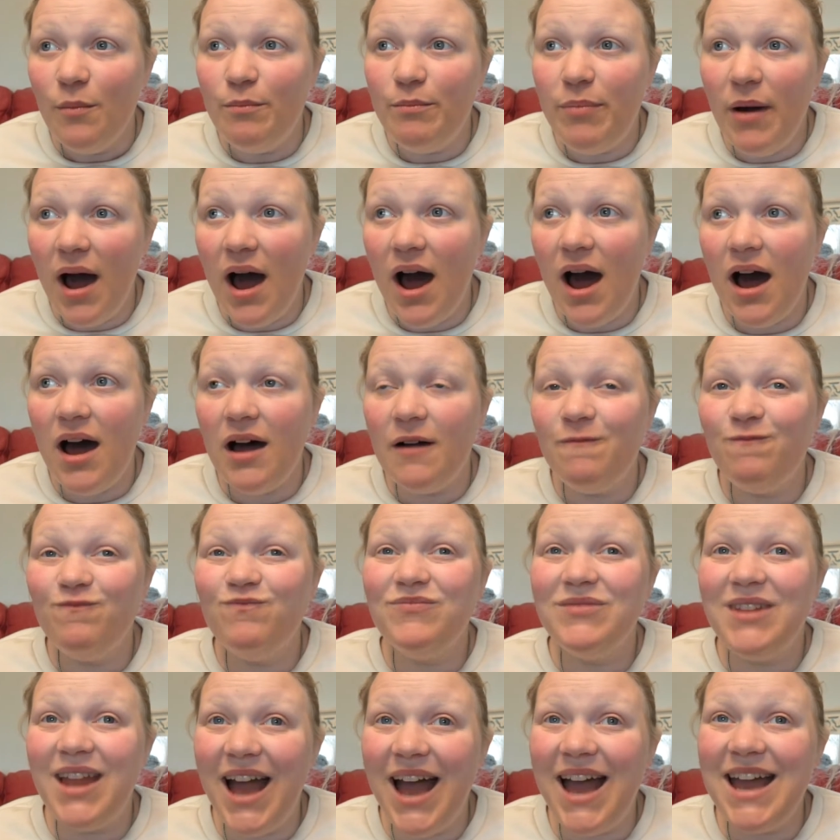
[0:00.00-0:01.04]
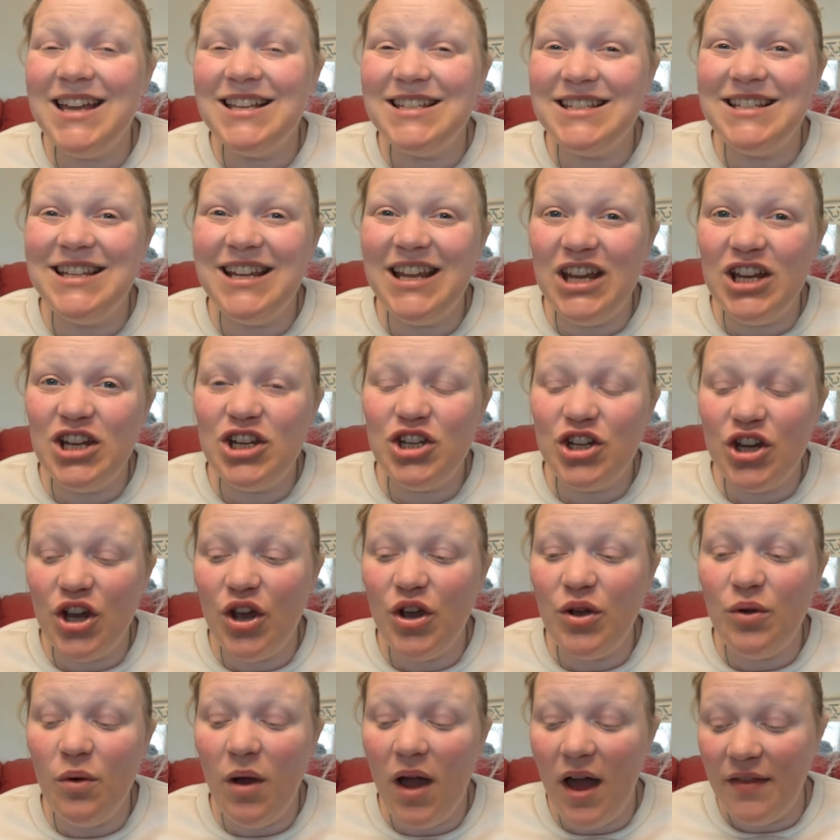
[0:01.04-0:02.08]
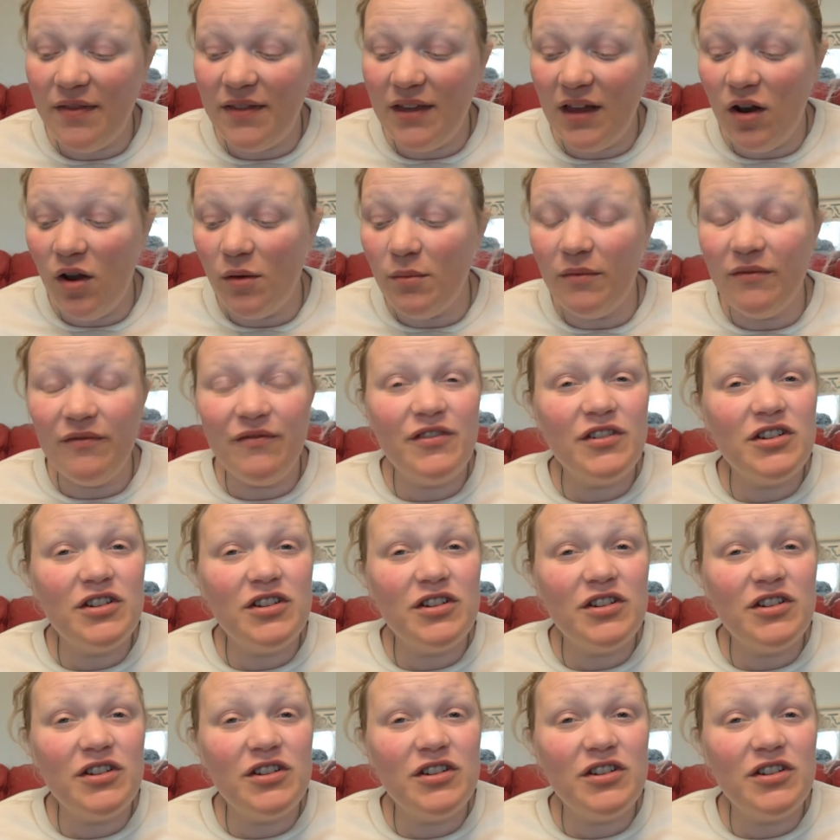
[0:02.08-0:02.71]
but that is an issue at the allotment.